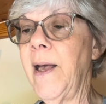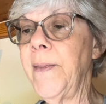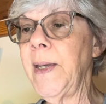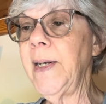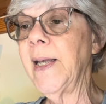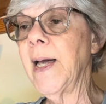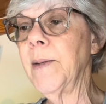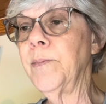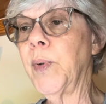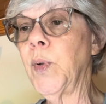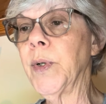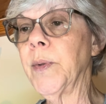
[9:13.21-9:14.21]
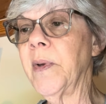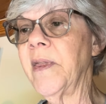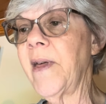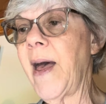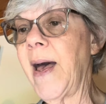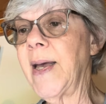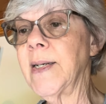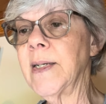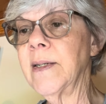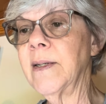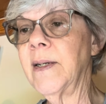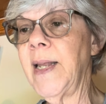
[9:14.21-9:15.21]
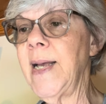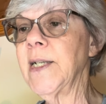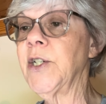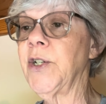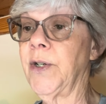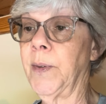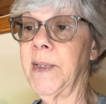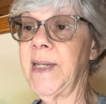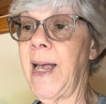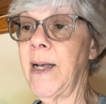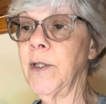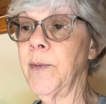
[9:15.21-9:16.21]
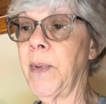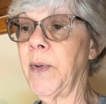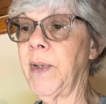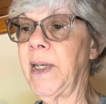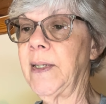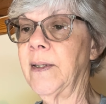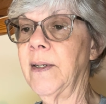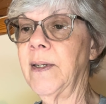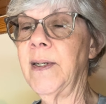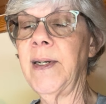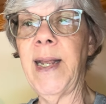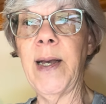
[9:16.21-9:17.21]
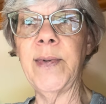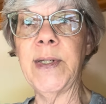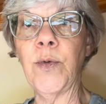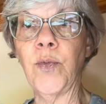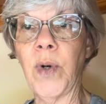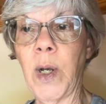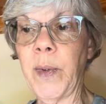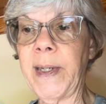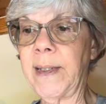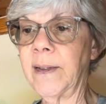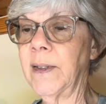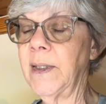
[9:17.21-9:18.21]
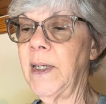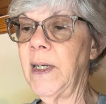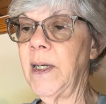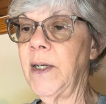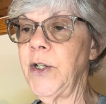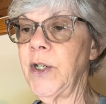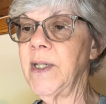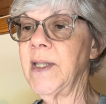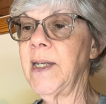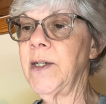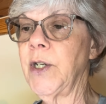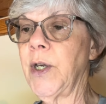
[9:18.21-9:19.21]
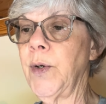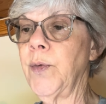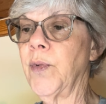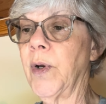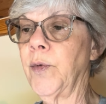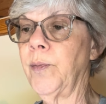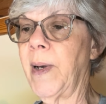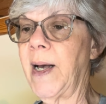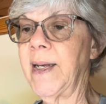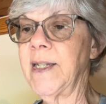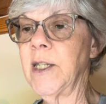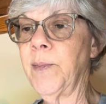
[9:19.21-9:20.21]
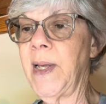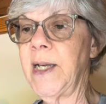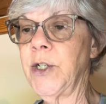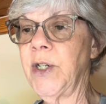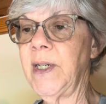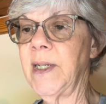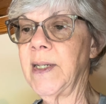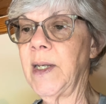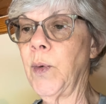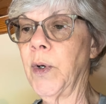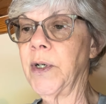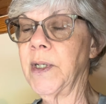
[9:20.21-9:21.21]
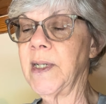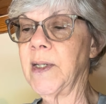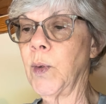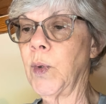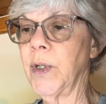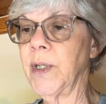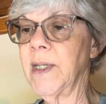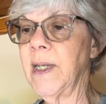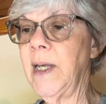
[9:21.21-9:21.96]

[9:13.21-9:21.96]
"Then he got bored with that. Last year it was houseboating. Now it's rowing." Just then Toad rode by, splashing as he worked his oars.